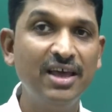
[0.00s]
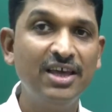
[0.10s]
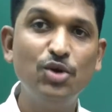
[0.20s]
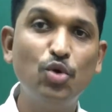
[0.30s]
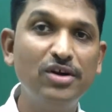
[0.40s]

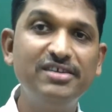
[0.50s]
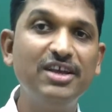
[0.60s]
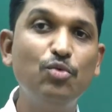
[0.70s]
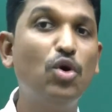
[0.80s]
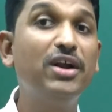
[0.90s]
You won't say
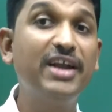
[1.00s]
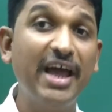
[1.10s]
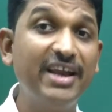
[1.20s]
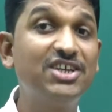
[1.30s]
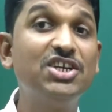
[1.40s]
what
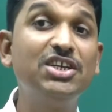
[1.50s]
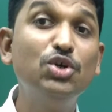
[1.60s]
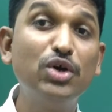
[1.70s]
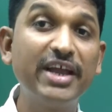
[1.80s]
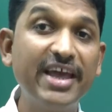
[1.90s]
direction
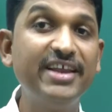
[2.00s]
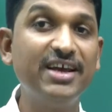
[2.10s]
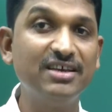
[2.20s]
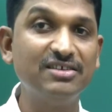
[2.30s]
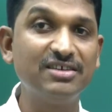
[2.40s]
your area
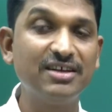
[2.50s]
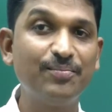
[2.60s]
is.